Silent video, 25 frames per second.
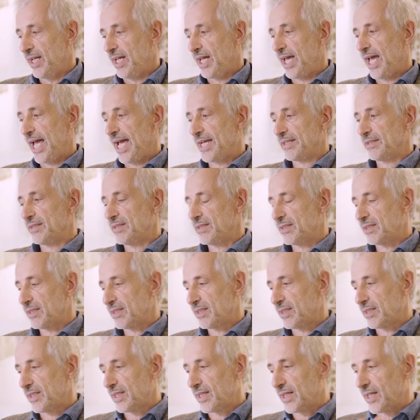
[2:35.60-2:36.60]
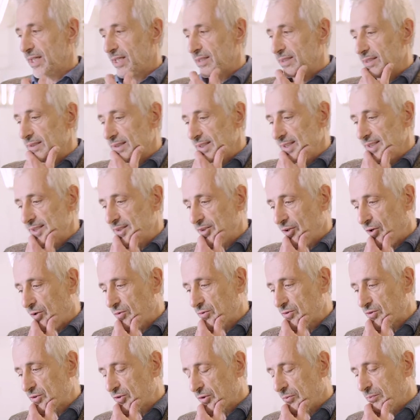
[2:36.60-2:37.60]
it
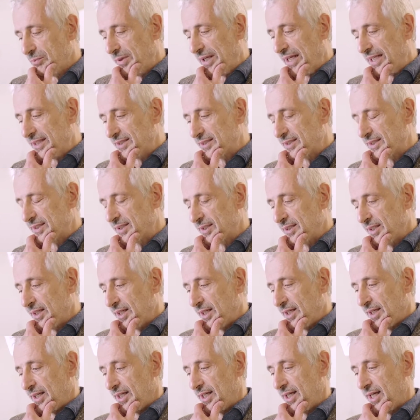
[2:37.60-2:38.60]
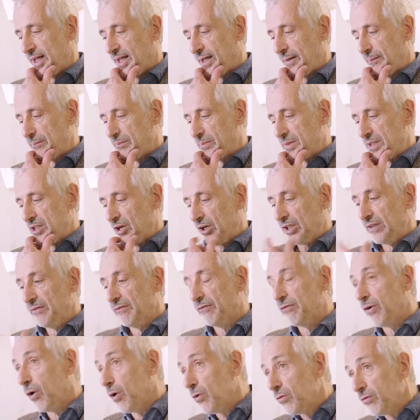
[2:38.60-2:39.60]
also means
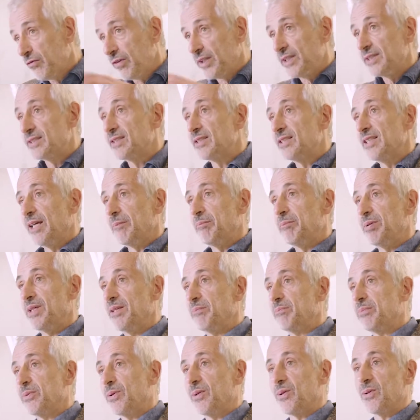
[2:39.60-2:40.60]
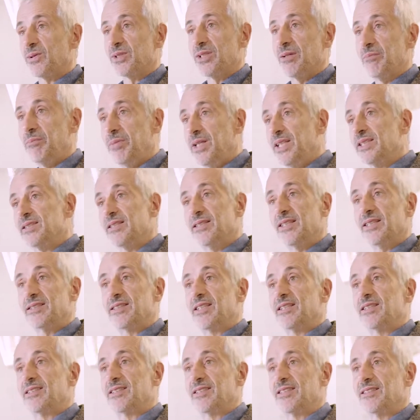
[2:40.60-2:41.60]
involving the people, the
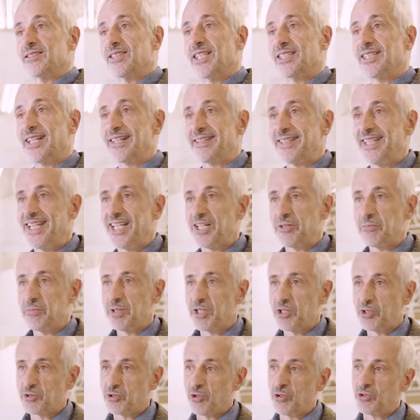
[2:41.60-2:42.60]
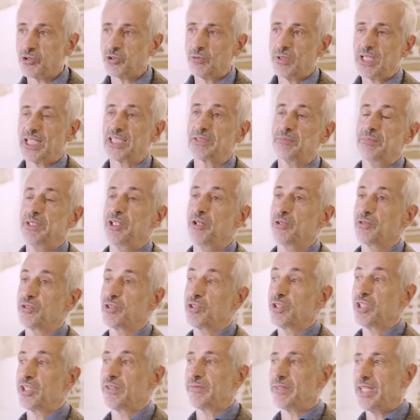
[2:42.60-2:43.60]
businesses that are there, because also what has been
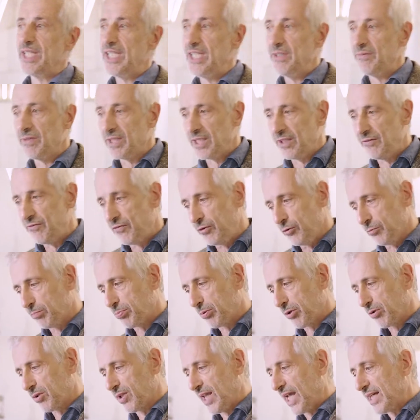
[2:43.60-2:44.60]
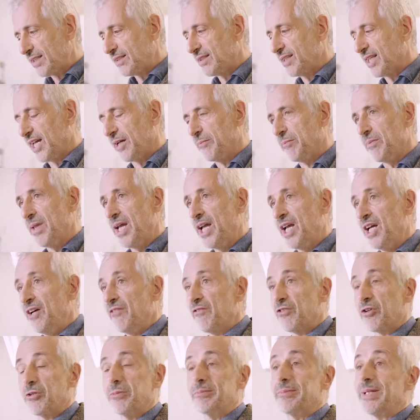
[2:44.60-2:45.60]
observed, even if you protect them
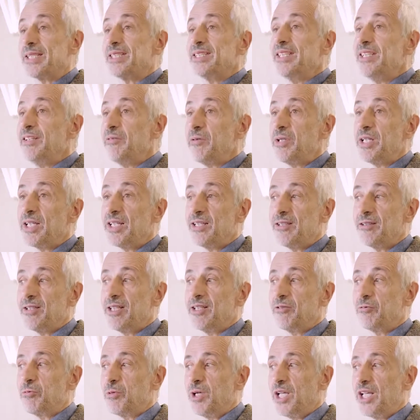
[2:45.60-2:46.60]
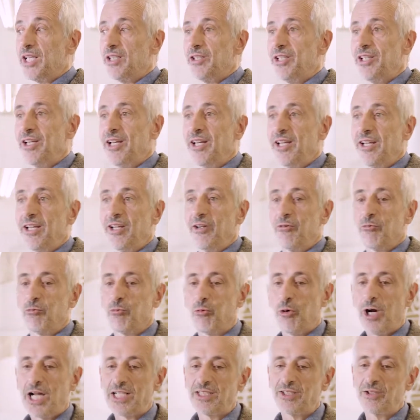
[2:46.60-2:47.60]
from material way,
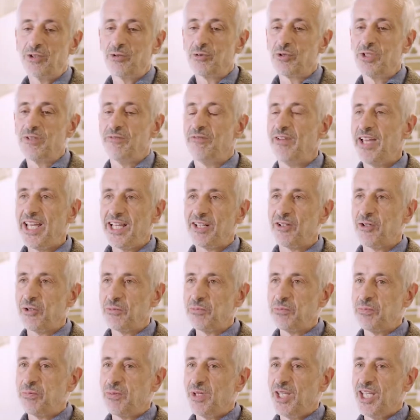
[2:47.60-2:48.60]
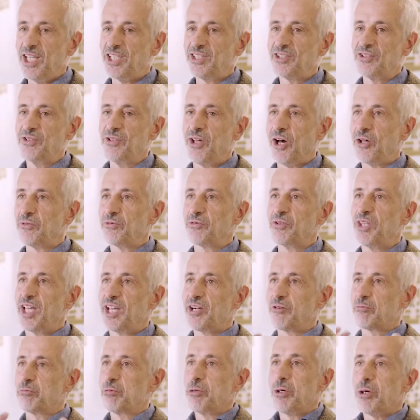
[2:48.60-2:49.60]
what you develop is not
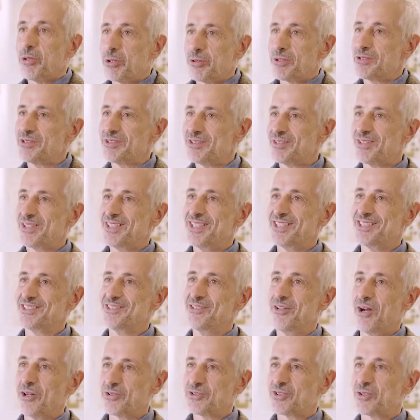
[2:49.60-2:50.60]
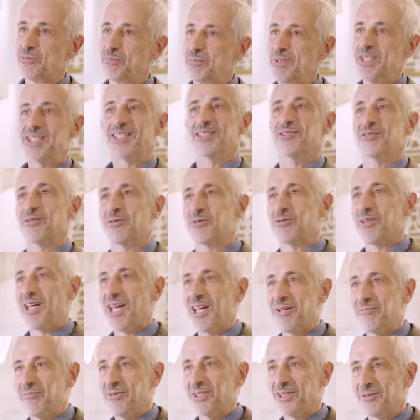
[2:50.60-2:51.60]
their world, it's not speaking to
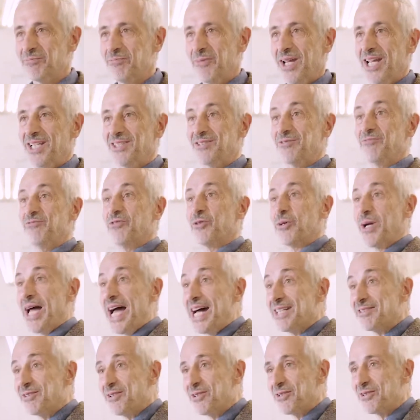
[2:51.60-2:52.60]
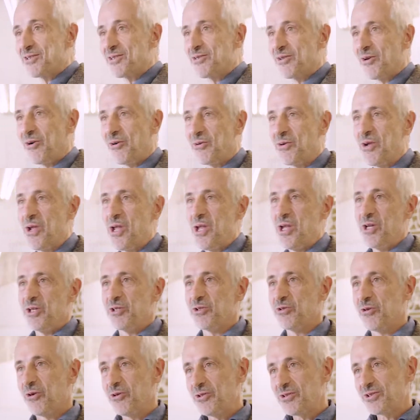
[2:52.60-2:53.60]
them, it's made for others. So
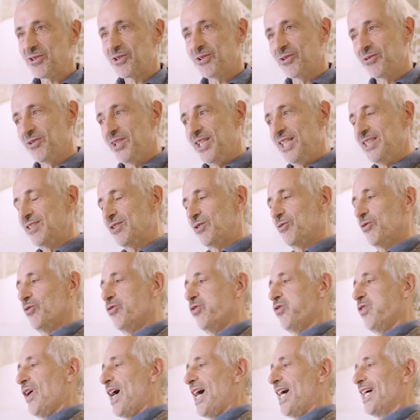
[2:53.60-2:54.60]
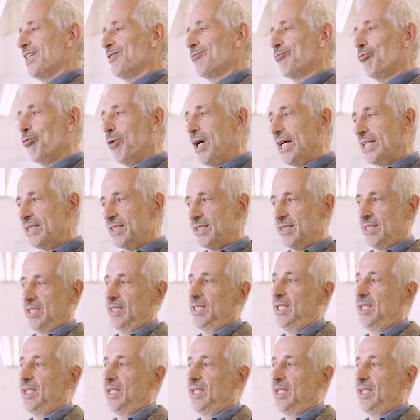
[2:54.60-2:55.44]
you also need to find what